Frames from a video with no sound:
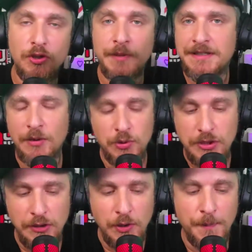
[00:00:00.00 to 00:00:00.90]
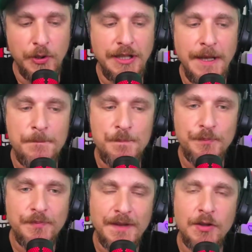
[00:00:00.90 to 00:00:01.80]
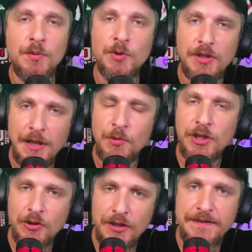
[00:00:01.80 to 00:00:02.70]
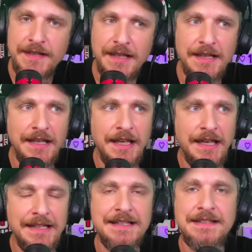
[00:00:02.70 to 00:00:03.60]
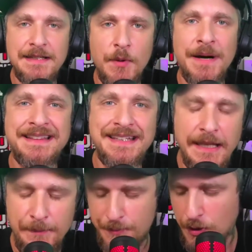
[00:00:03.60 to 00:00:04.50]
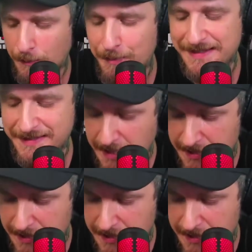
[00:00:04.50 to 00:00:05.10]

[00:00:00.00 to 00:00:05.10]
I'm not liking it because, as the puppet says, we need more time, patience.